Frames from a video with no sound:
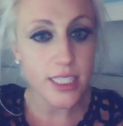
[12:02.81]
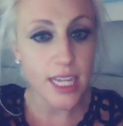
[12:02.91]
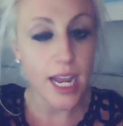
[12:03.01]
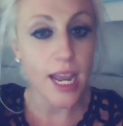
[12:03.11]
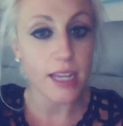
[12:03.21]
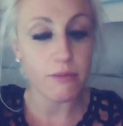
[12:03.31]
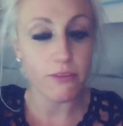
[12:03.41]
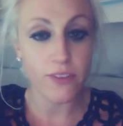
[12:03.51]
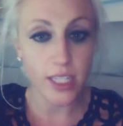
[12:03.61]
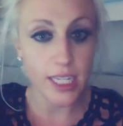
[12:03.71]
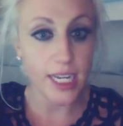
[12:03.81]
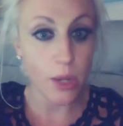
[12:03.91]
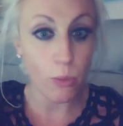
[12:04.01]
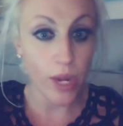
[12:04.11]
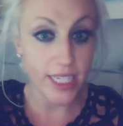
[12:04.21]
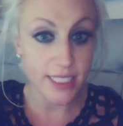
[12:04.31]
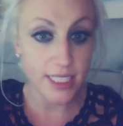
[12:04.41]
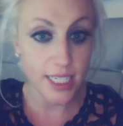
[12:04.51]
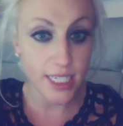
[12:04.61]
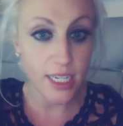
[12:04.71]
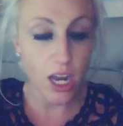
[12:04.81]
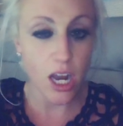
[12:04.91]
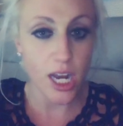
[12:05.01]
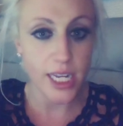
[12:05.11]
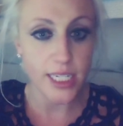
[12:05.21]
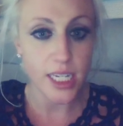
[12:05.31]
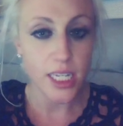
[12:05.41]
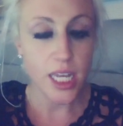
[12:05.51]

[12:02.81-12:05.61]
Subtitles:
that I feel like I wasted on,